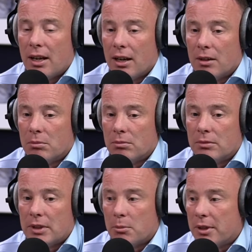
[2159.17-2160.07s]
it
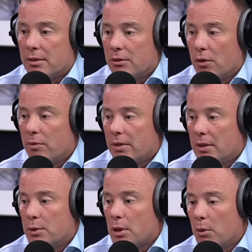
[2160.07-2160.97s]
had been
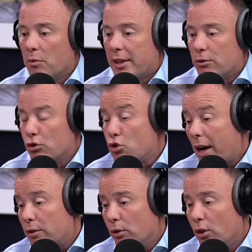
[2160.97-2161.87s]
someone Victor had
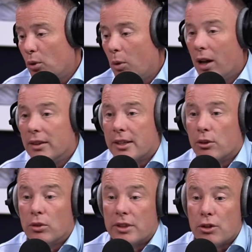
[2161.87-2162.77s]
tracked for a long while, and he
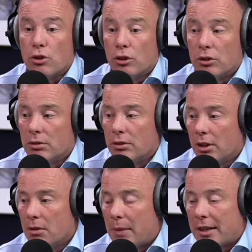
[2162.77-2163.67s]
thought he could
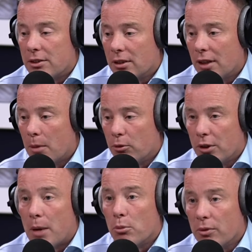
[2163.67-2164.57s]
manage the club for
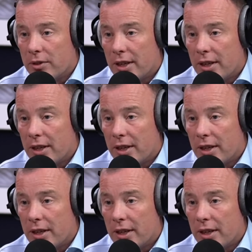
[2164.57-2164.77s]
a number of